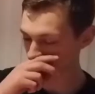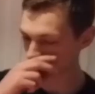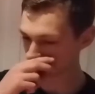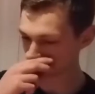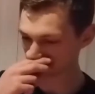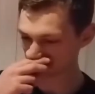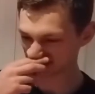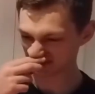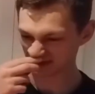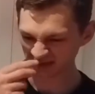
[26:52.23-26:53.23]

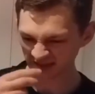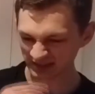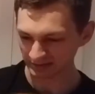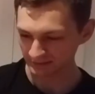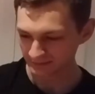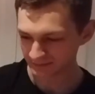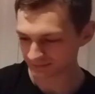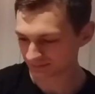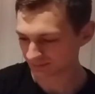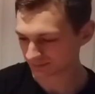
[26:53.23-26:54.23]

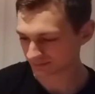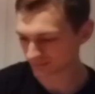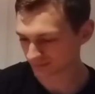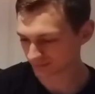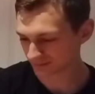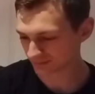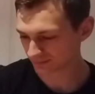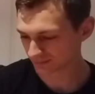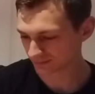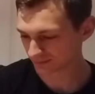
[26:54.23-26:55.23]

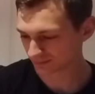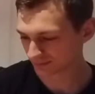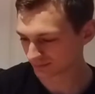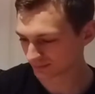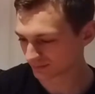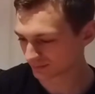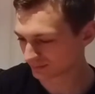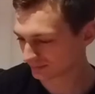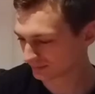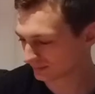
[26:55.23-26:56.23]

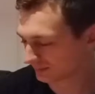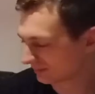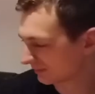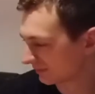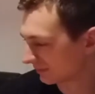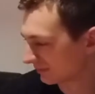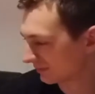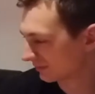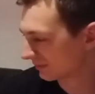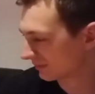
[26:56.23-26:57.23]

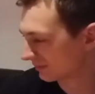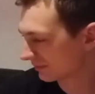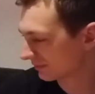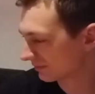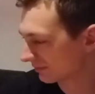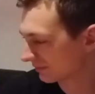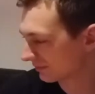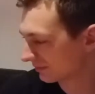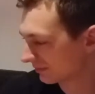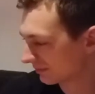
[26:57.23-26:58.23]

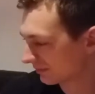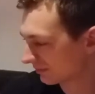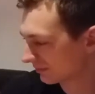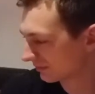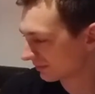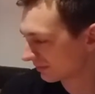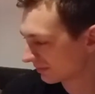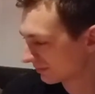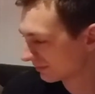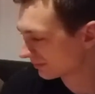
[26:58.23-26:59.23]

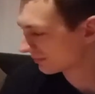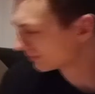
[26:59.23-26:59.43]
(silent)